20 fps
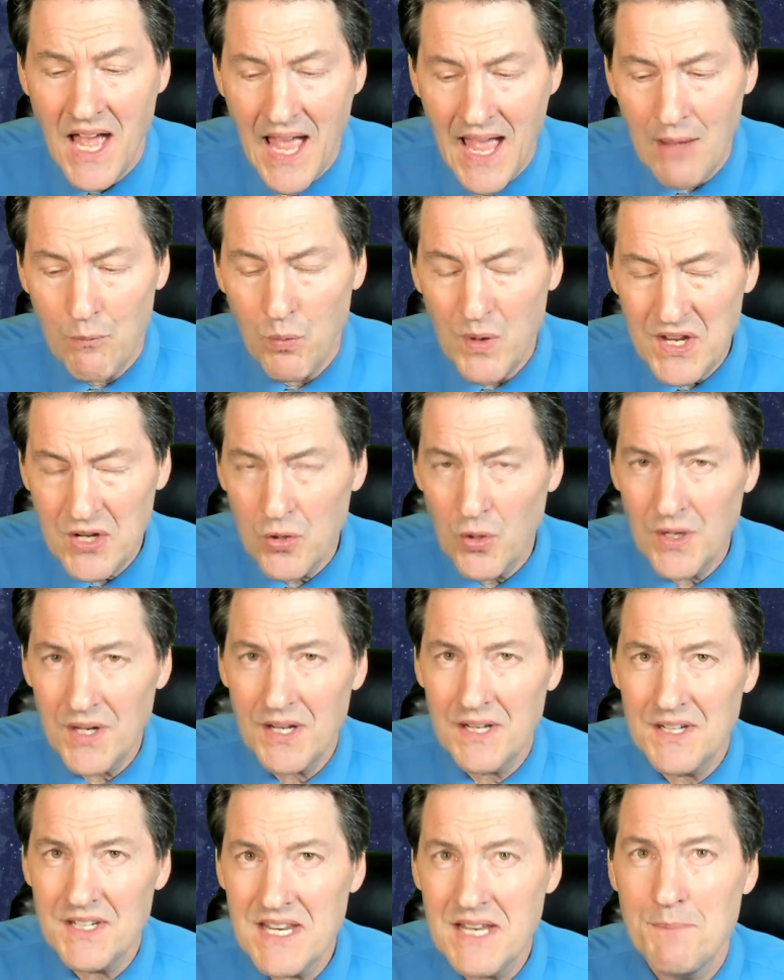and we could
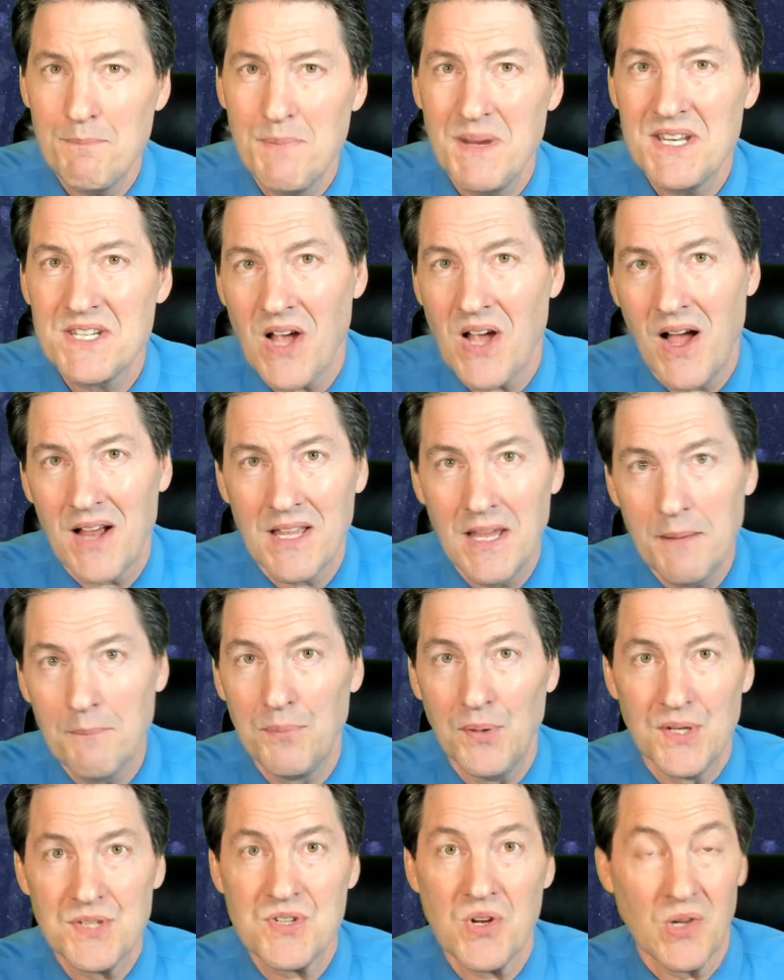indeed be talking
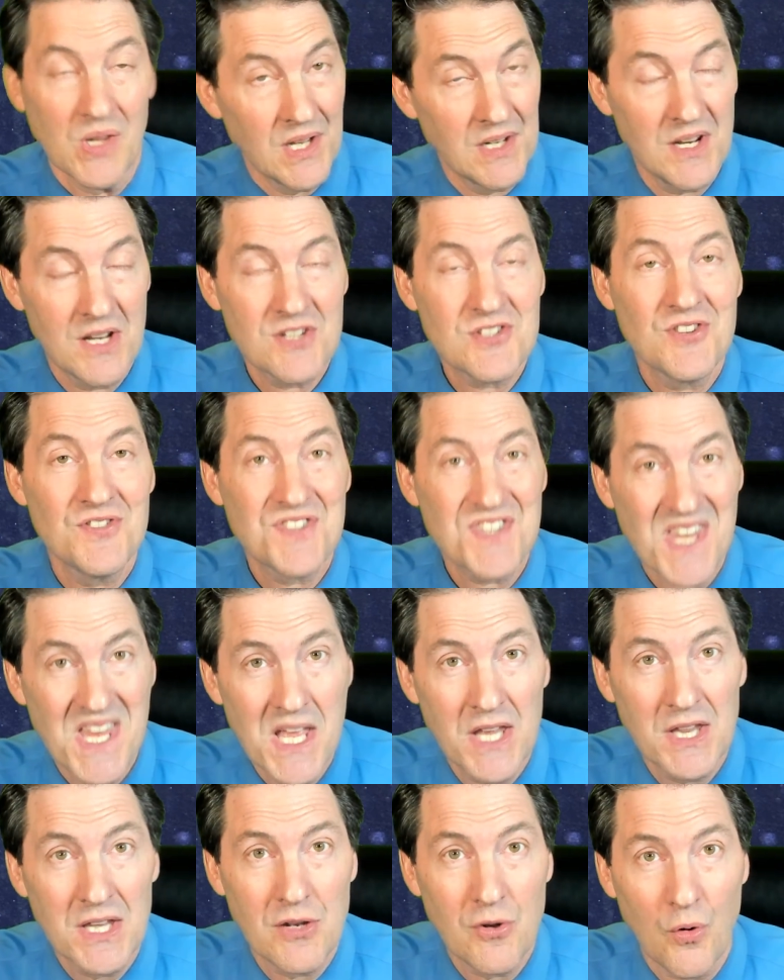blizzard conditions
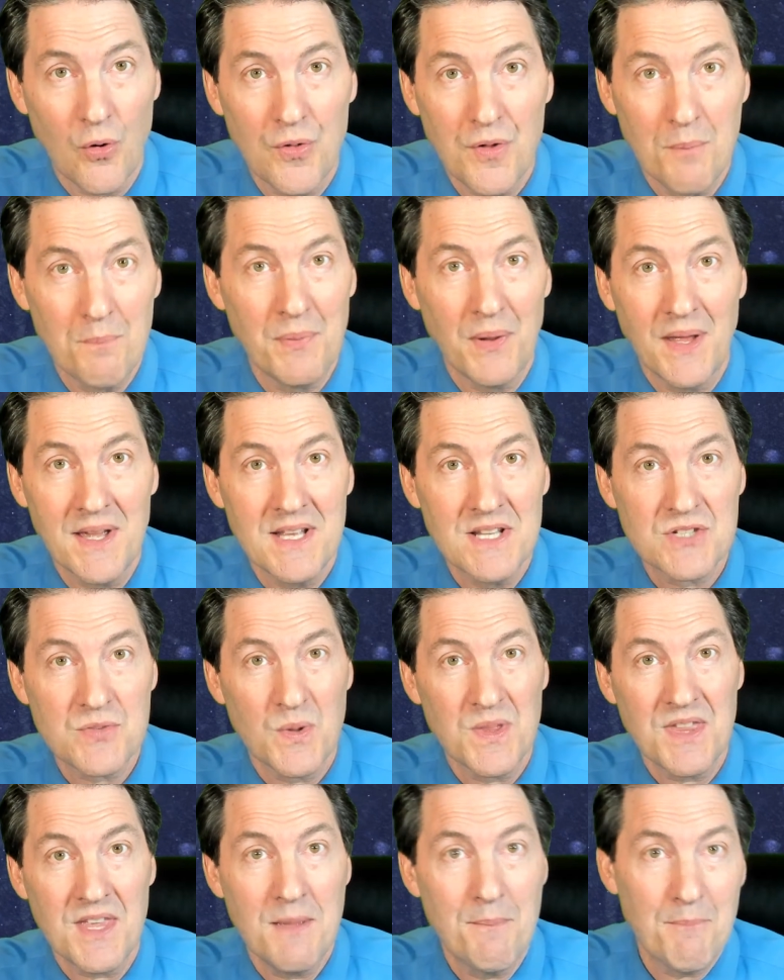in the northern plains
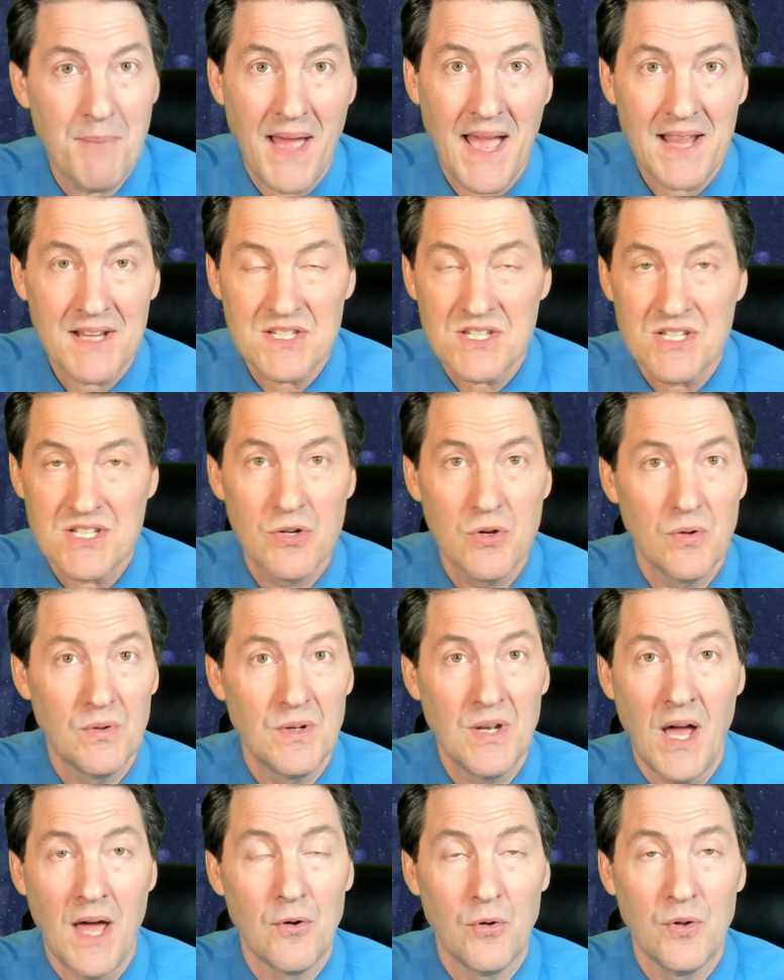with impacts to
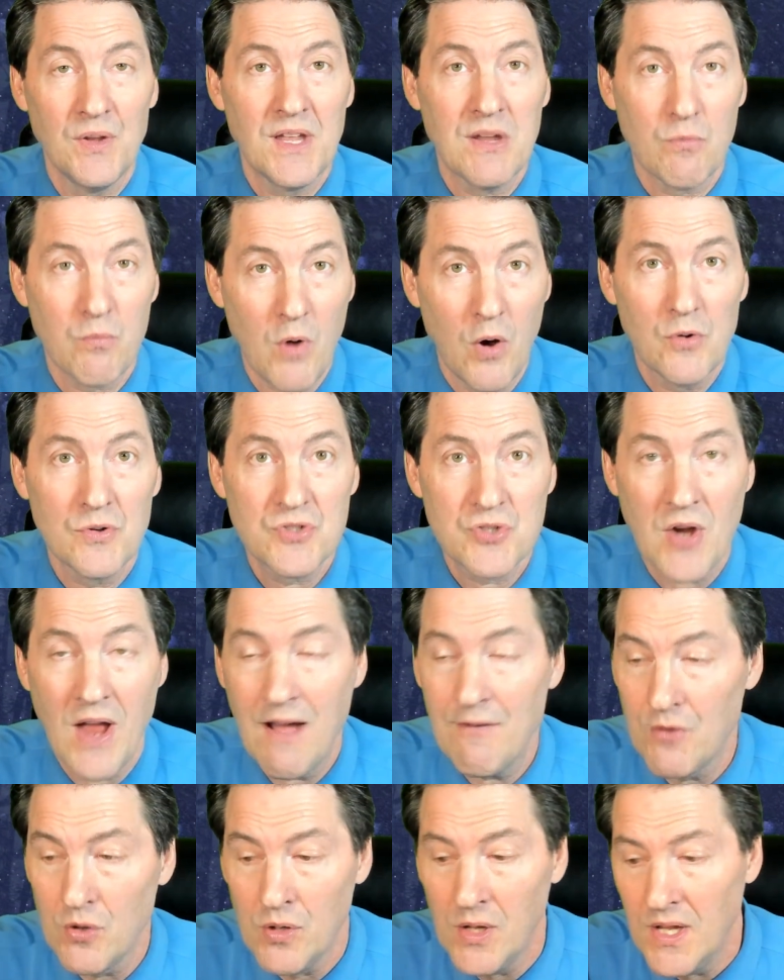not only road
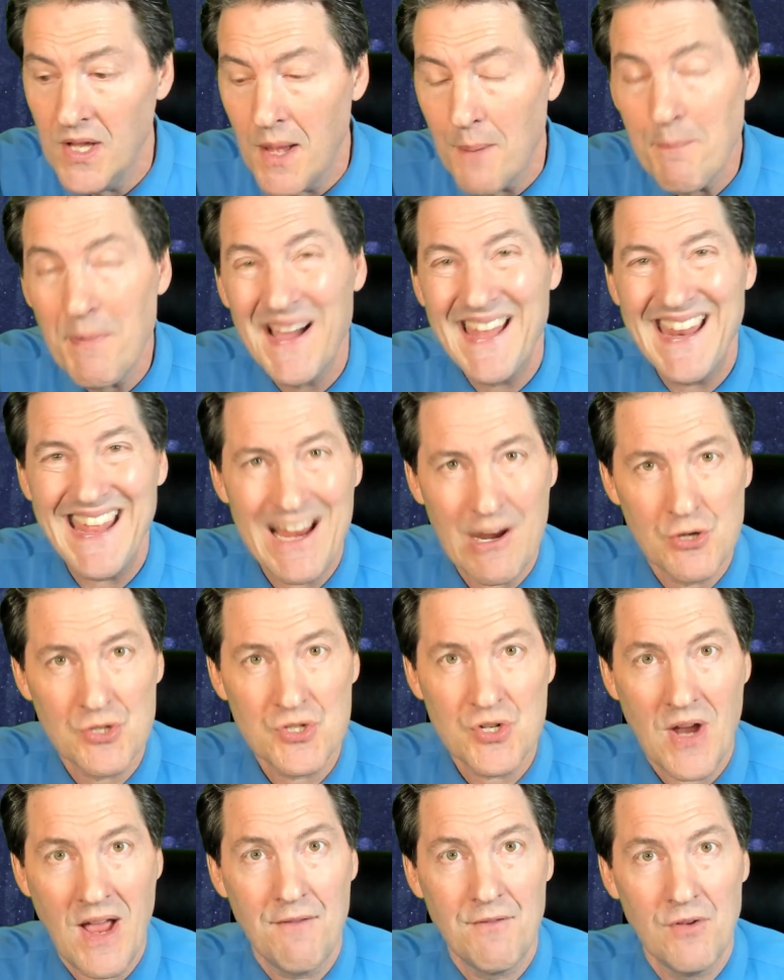travel, but air
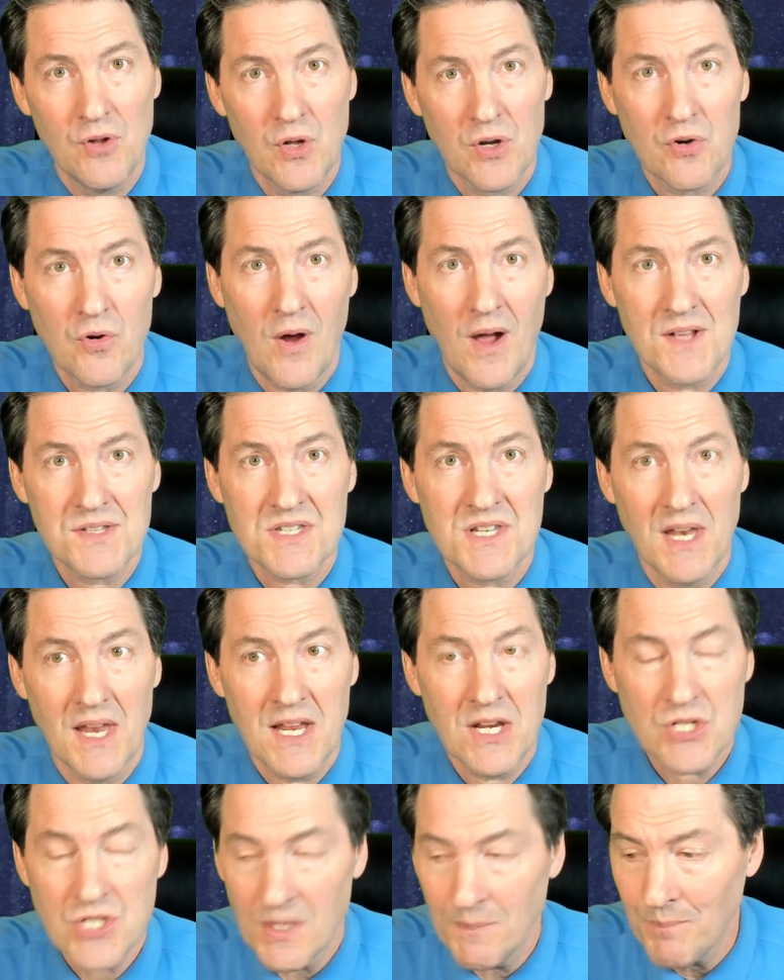travel across the
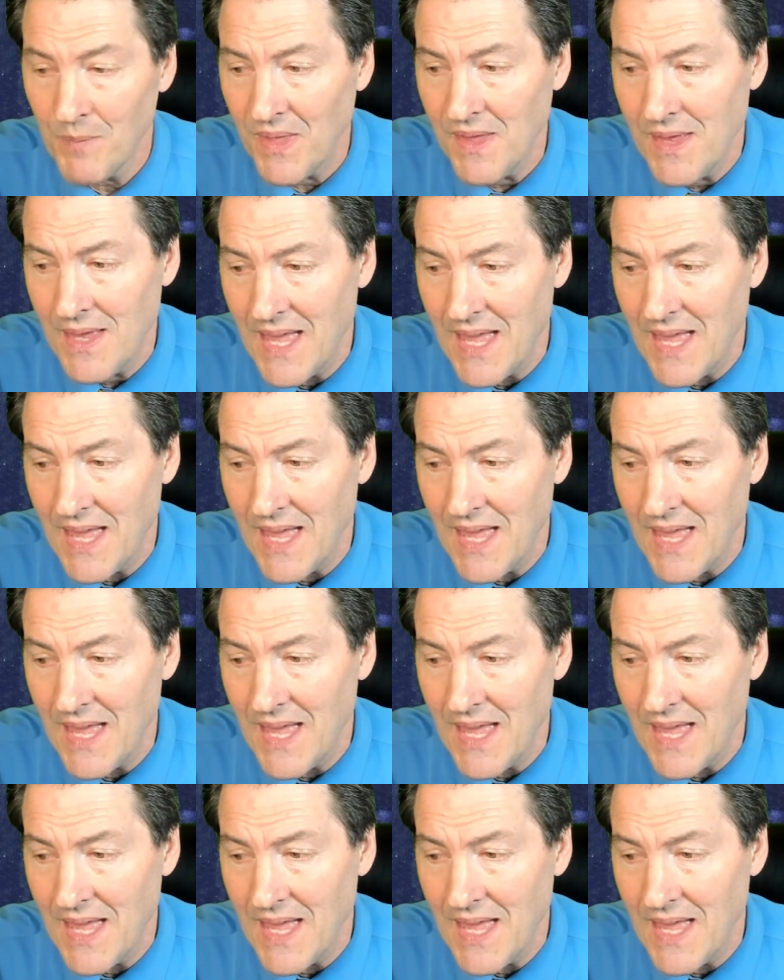nation.